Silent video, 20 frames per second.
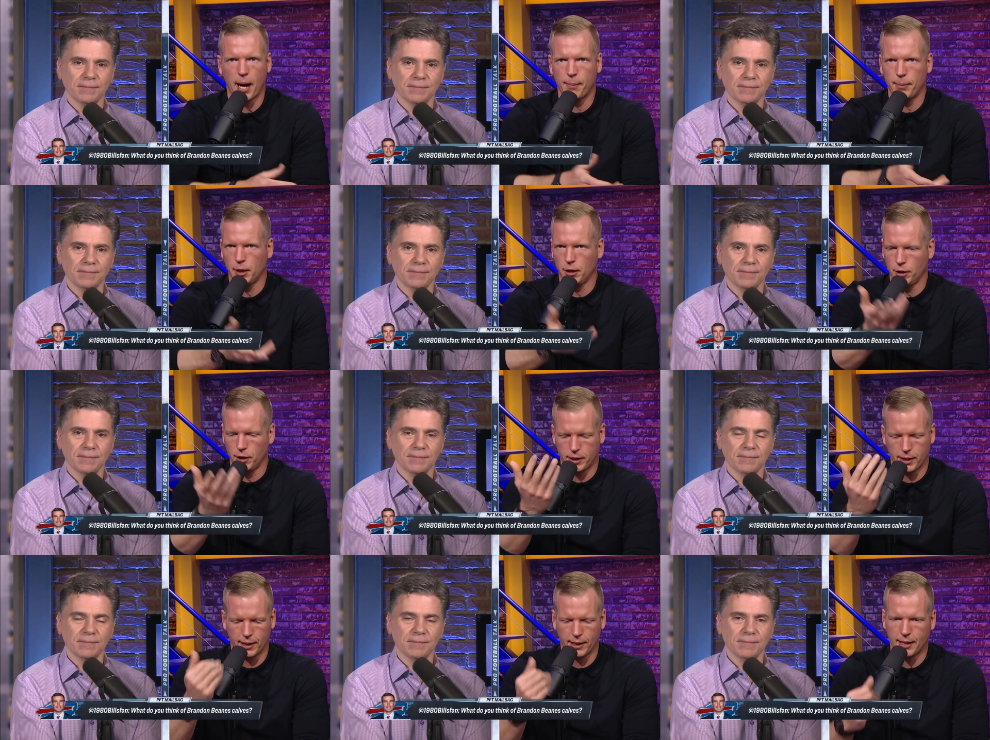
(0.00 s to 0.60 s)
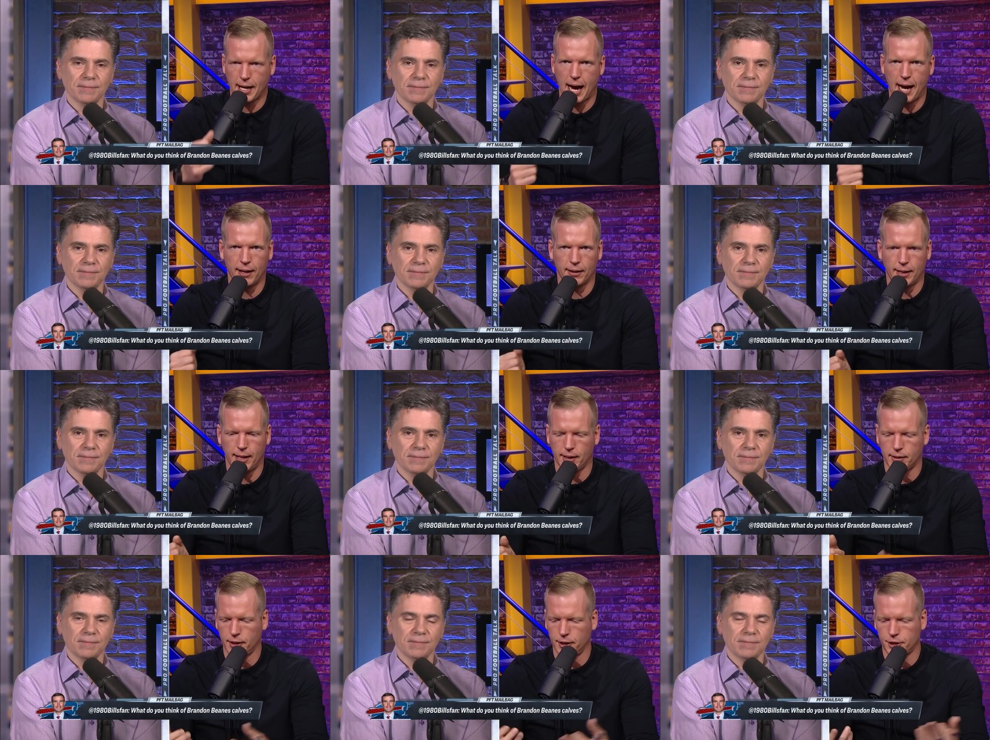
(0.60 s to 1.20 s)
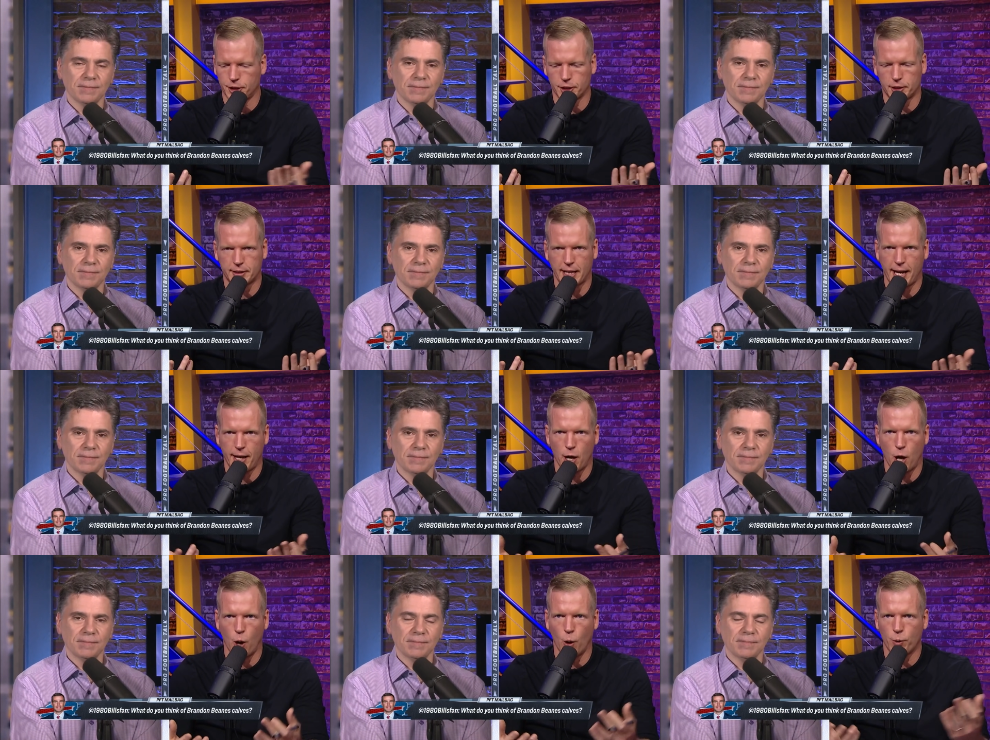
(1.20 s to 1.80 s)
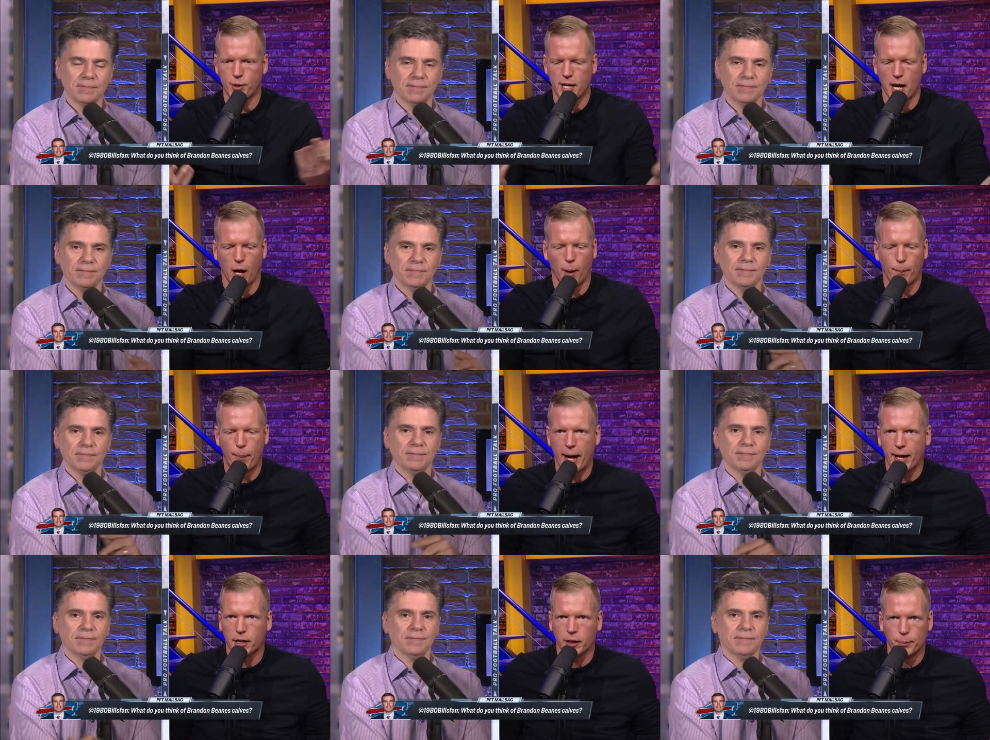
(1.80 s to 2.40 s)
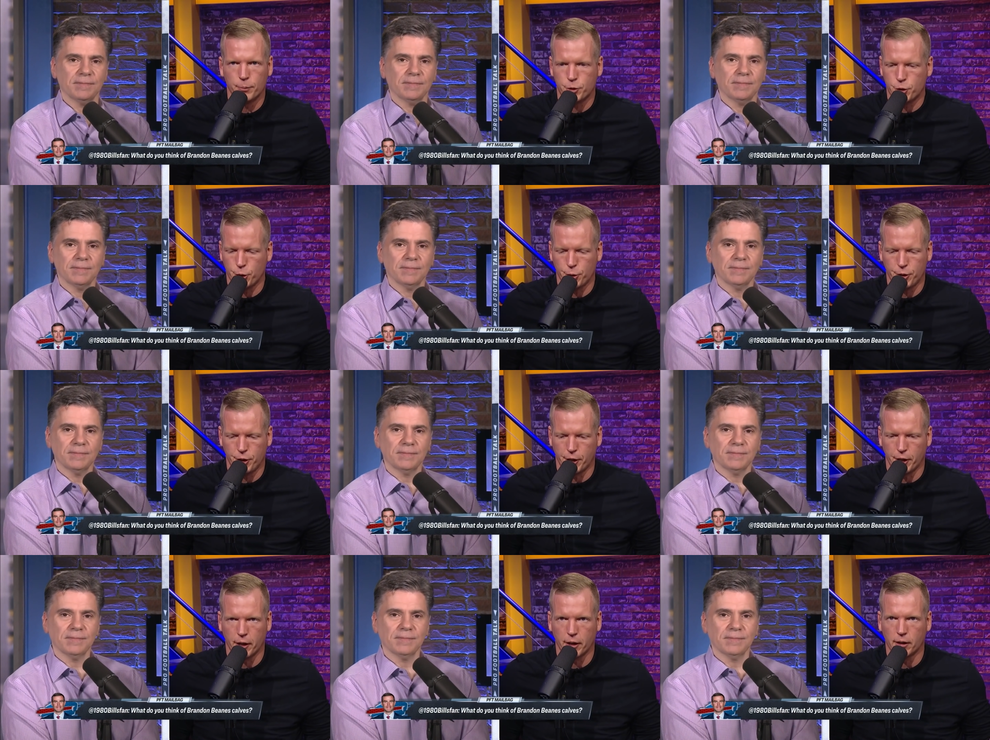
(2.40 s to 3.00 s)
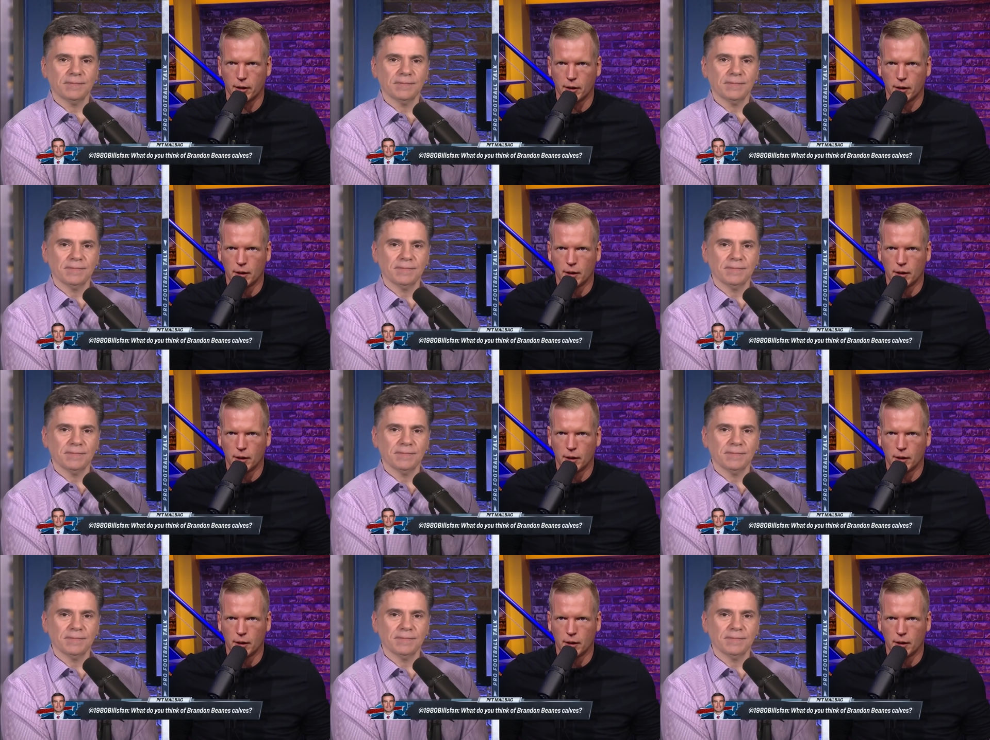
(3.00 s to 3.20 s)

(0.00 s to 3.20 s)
Speaker 1: look at a guy like let's just say Odell Beckham Jr.